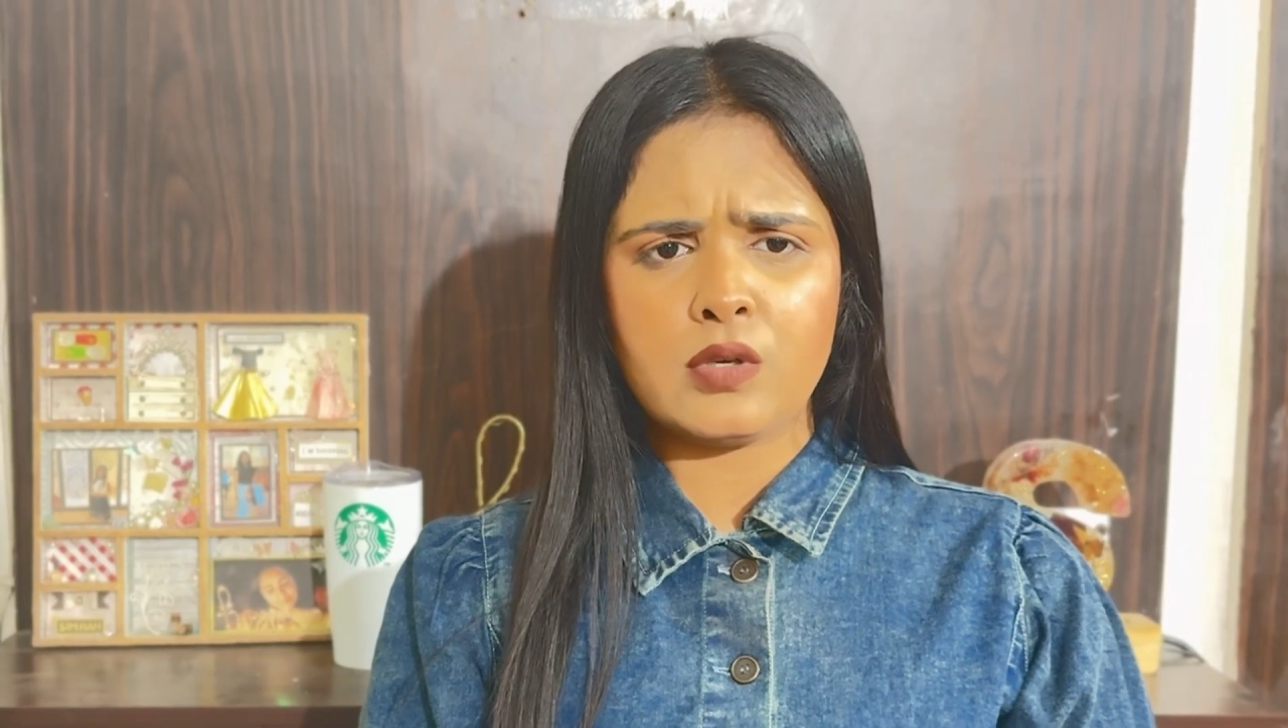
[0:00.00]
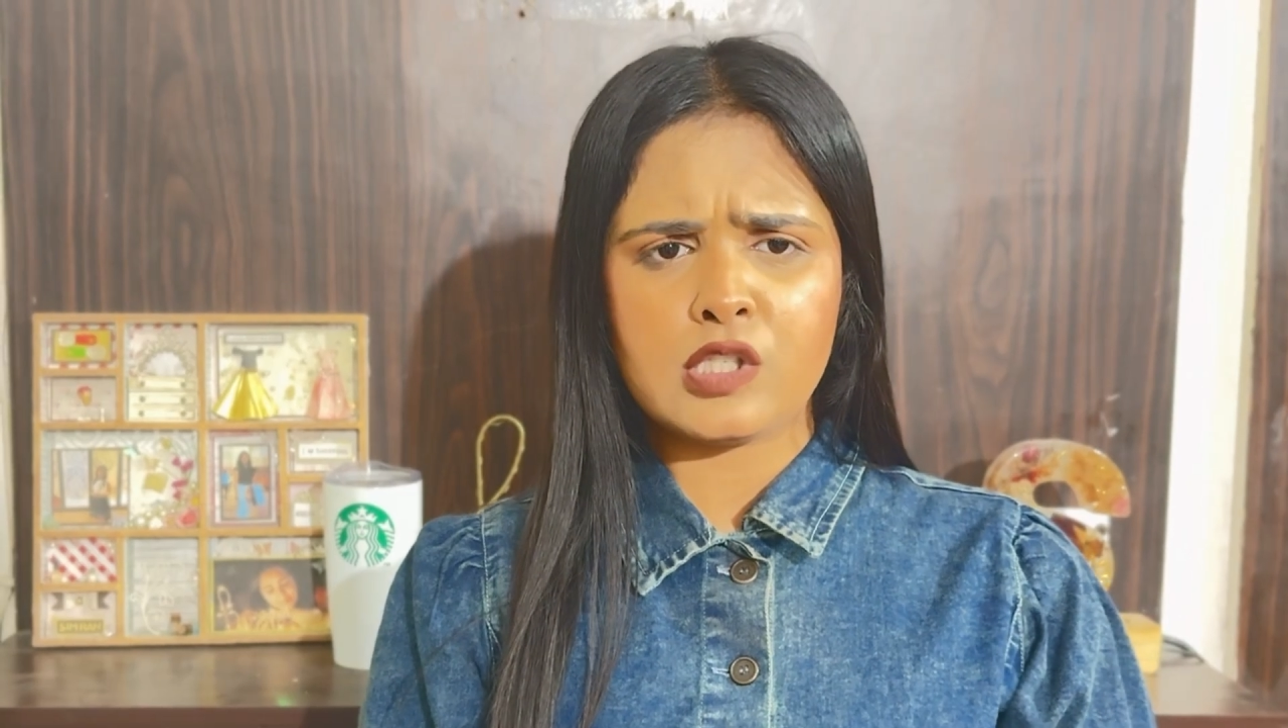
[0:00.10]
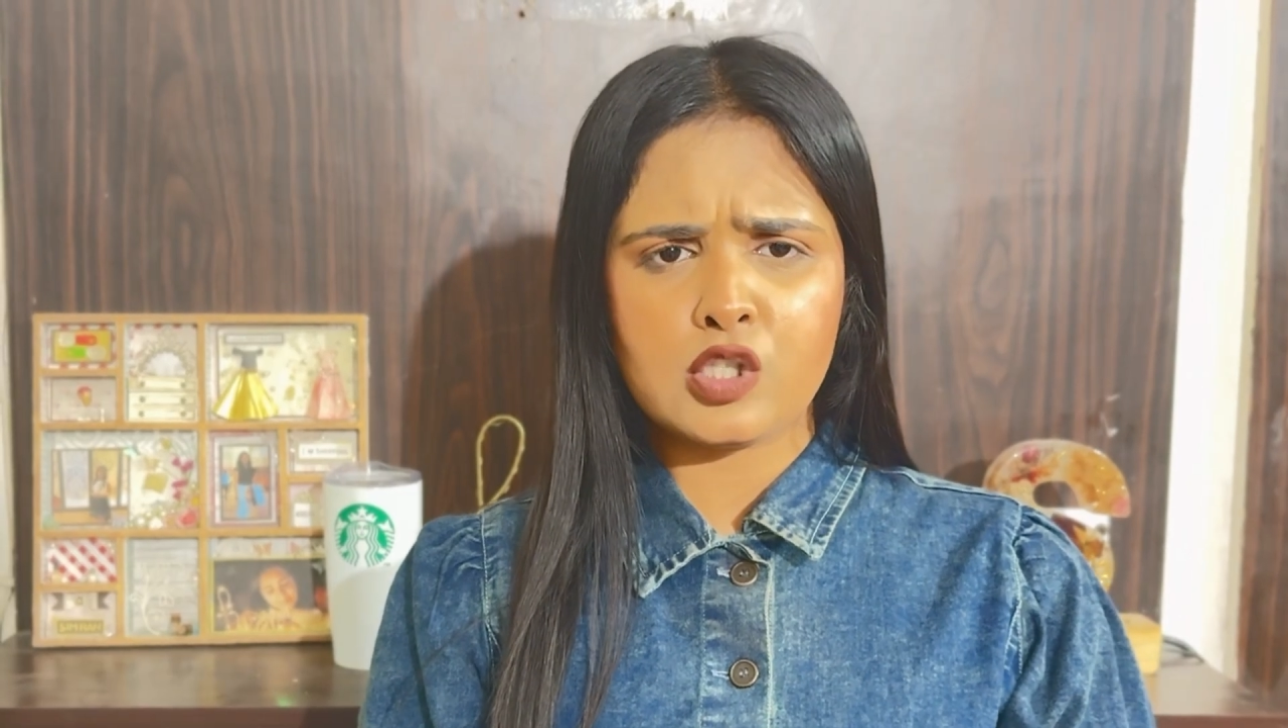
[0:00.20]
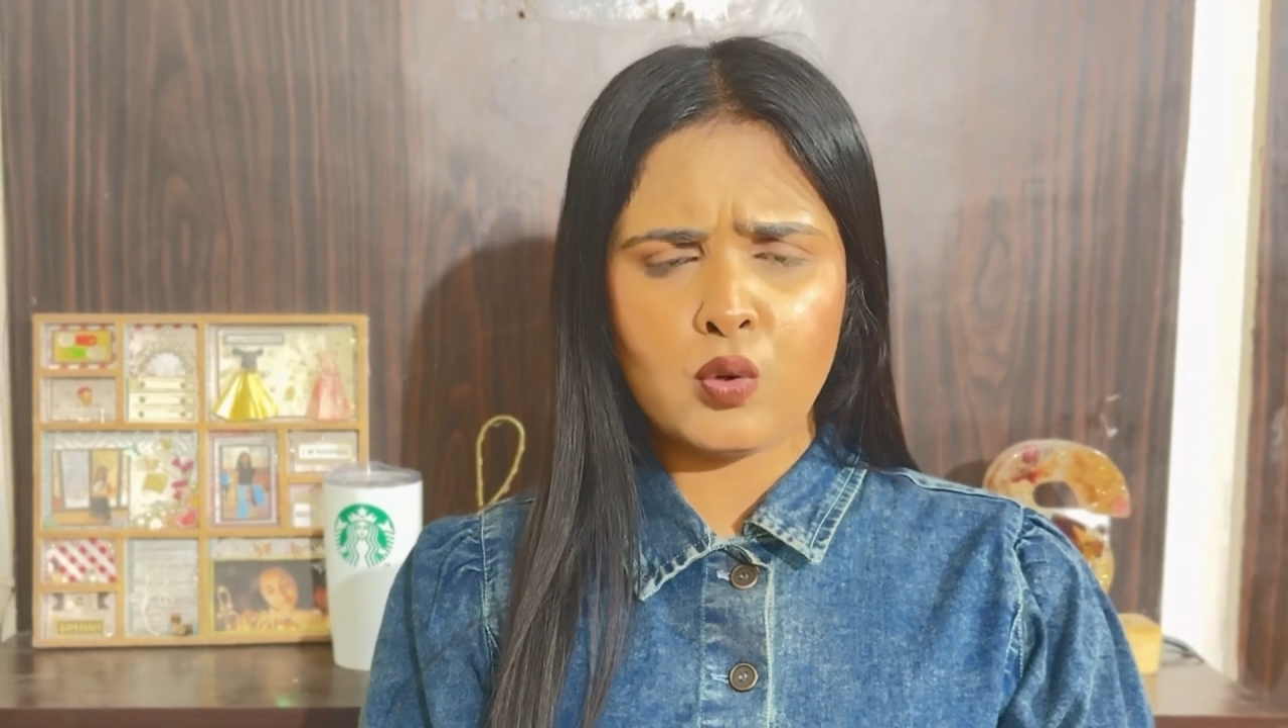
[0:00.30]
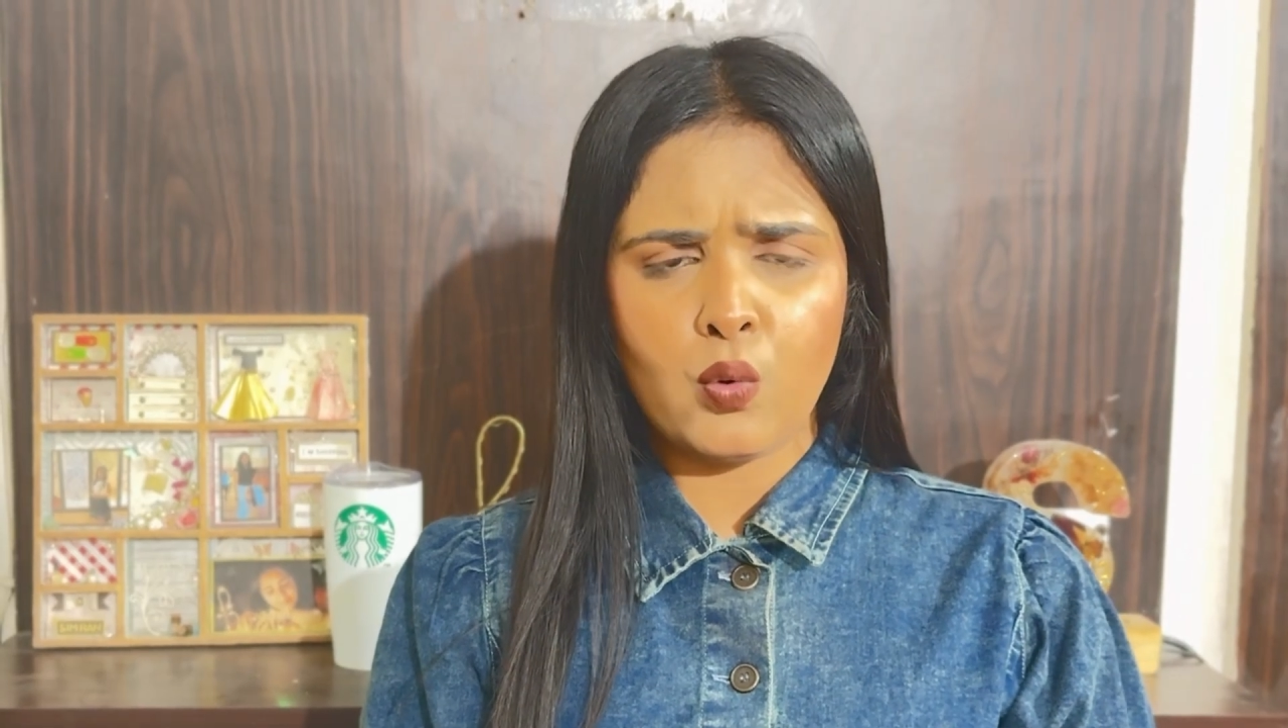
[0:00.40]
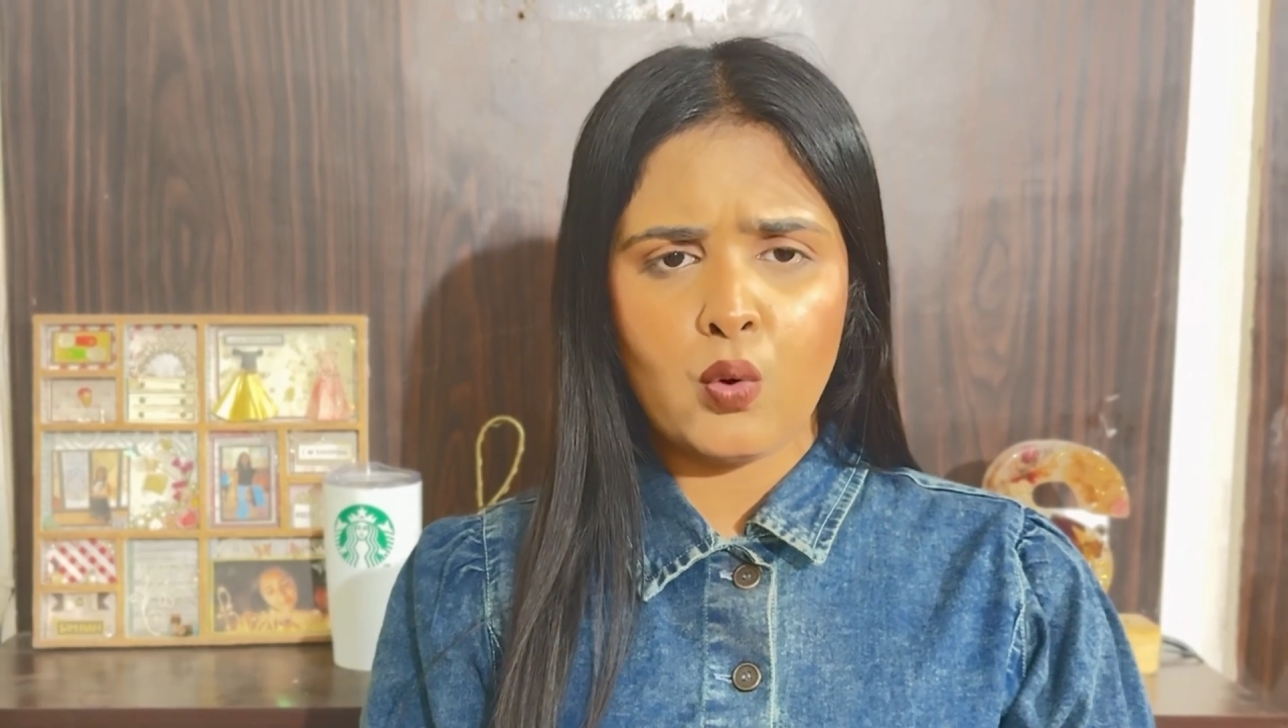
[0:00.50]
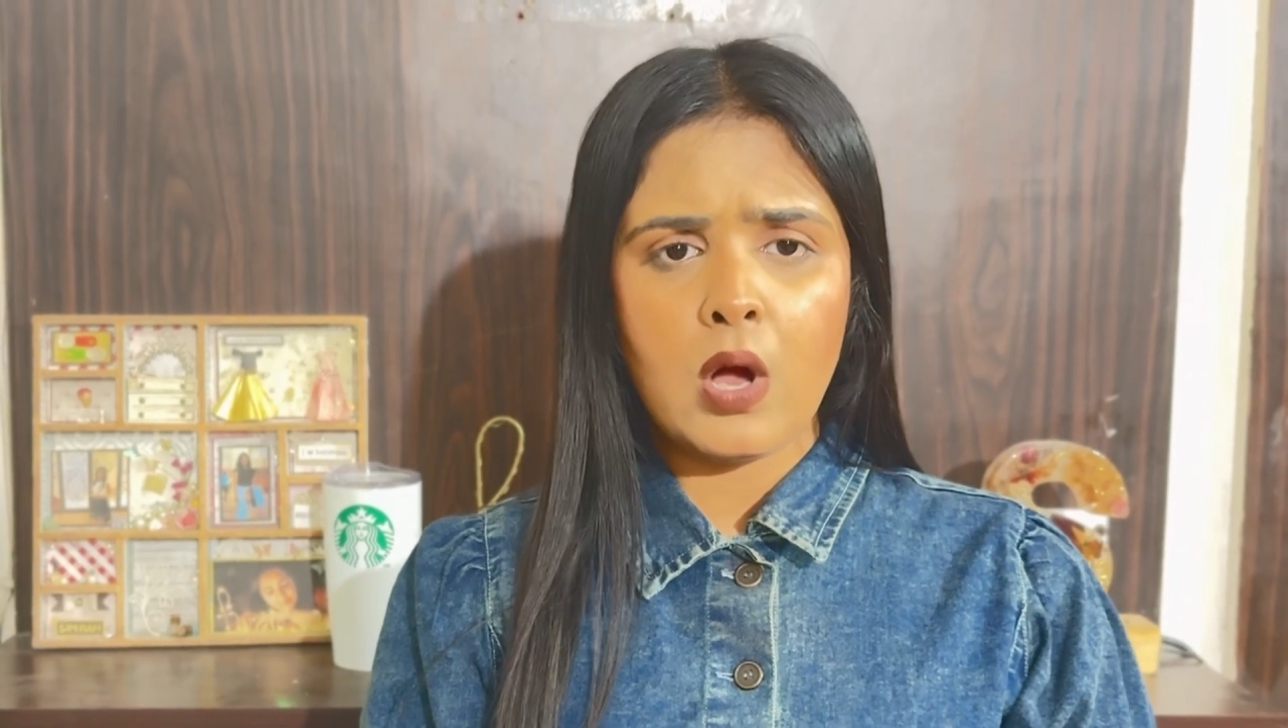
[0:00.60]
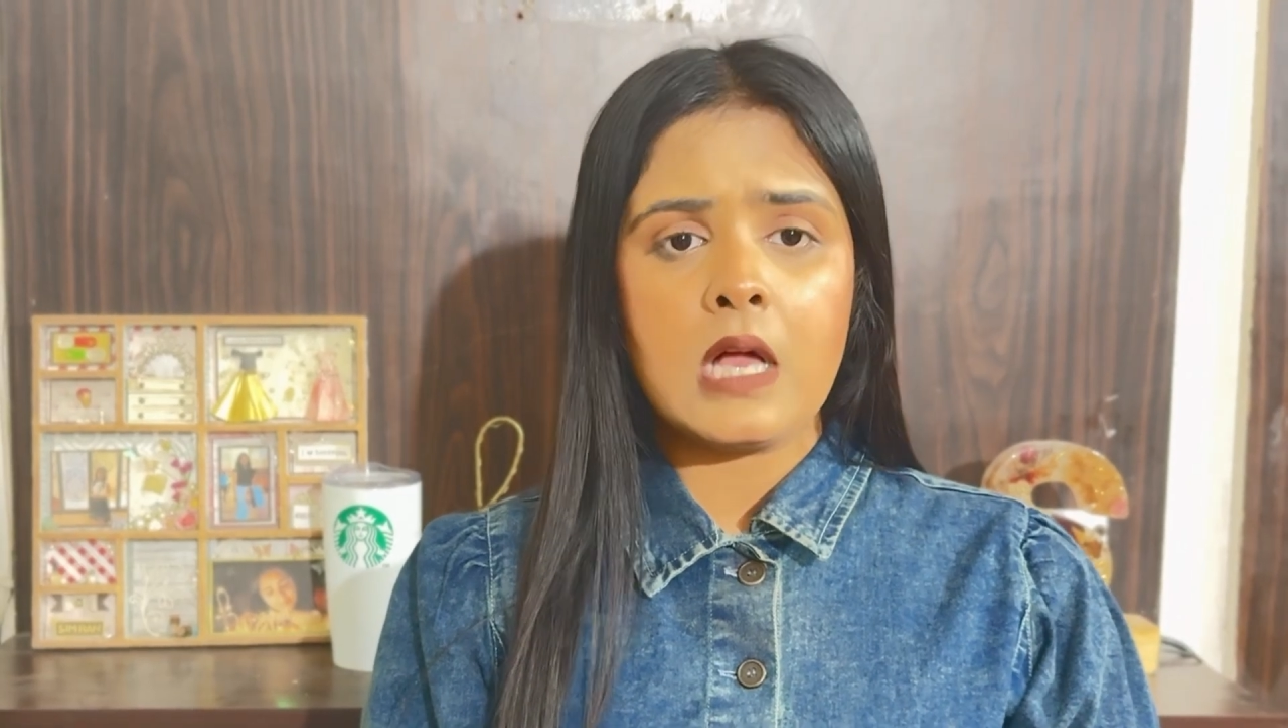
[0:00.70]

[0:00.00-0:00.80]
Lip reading: is slow,